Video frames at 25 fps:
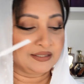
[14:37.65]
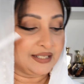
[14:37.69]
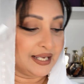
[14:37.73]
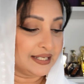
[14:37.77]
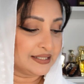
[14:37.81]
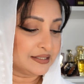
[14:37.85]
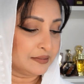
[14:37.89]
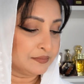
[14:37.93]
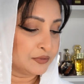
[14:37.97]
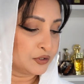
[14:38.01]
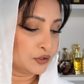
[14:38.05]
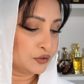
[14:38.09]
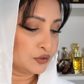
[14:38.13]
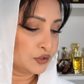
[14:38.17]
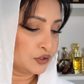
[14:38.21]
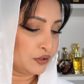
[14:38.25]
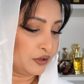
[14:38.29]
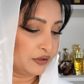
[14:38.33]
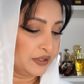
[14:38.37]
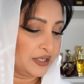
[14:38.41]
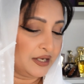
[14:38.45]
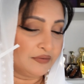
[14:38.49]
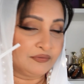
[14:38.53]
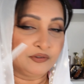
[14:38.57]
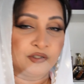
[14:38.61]
Guys, I'm so
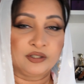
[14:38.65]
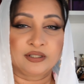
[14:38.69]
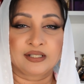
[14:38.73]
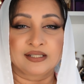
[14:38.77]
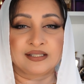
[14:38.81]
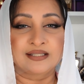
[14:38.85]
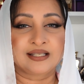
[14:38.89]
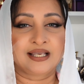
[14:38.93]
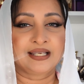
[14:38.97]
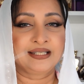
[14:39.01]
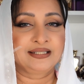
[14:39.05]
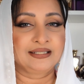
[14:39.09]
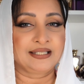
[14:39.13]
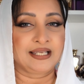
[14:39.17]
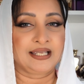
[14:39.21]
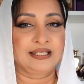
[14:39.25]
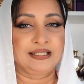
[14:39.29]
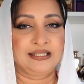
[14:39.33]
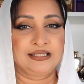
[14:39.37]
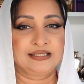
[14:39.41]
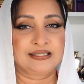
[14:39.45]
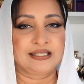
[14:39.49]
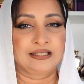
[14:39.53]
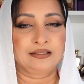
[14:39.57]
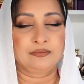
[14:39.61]
sorry I've not assigned
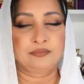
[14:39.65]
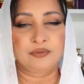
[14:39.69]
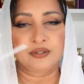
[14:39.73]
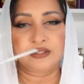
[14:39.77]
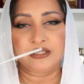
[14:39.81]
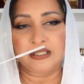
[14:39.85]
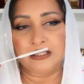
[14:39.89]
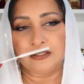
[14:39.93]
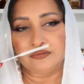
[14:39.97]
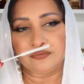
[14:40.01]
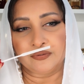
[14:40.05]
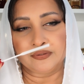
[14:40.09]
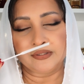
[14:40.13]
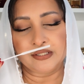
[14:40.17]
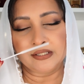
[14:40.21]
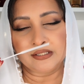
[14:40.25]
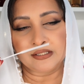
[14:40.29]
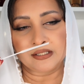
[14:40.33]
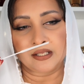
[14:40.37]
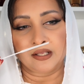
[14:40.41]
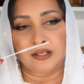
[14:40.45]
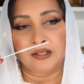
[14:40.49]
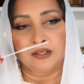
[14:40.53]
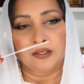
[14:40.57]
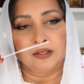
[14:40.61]
any celebrities for
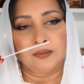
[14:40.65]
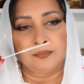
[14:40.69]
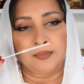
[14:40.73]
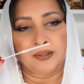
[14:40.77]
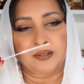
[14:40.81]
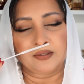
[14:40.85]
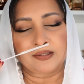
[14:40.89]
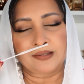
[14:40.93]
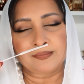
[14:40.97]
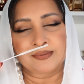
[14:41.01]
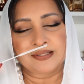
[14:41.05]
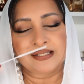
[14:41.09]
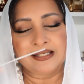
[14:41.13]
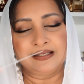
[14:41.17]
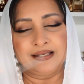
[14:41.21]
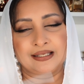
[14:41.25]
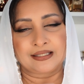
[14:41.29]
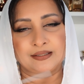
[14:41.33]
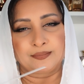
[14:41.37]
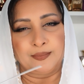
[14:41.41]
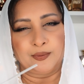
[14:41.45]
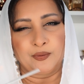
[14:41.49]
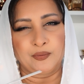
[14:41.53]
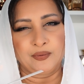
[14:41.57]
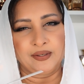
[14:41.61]
this, because I'm still
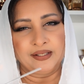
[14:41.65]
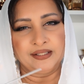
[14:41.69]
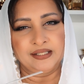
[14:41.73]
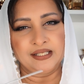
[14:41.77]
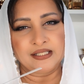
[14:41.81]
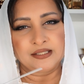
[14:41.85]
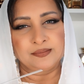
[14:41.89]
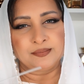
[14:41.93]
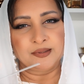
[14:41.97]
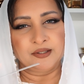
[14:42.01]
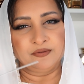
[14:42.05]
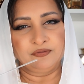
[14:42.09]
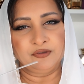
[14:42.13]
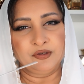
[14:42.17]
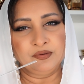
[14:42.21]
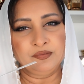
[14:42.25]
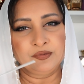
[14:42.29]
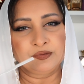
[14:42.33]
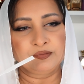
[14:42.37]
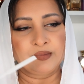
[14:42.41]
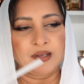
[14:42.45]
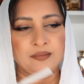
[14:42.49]
exploring these perfumes.